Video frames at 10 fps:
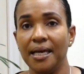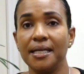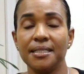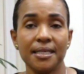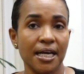
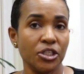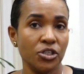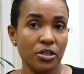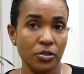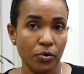
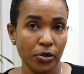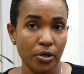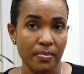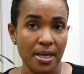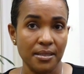international
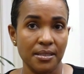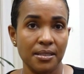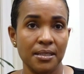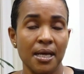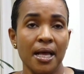
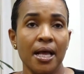documents